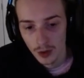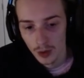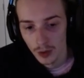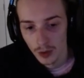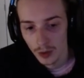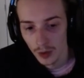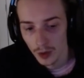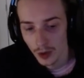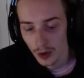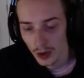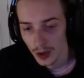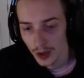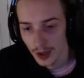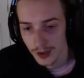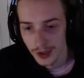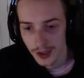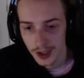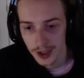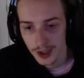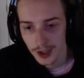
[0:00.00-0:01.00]
or as
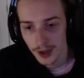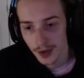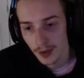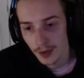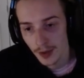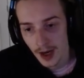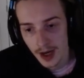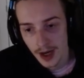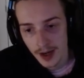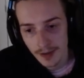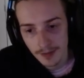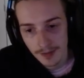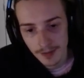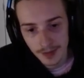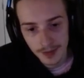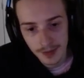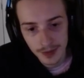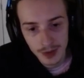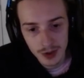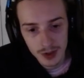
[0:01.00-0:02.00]
you can see on the right,
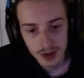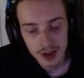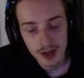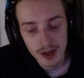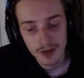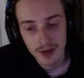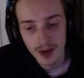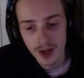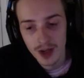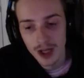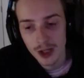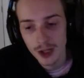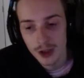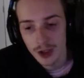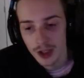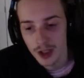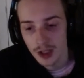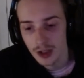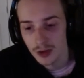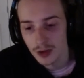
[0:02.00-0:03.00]
you can see the
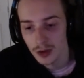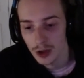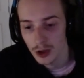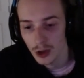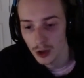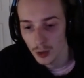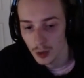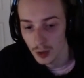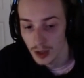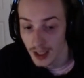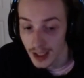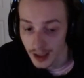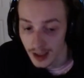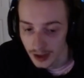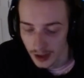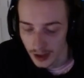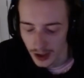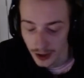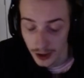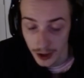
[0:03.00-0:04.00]
variation is you can go
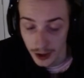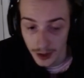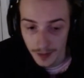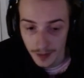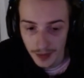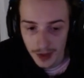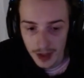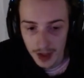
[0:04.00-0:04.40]
Relentless Hunter.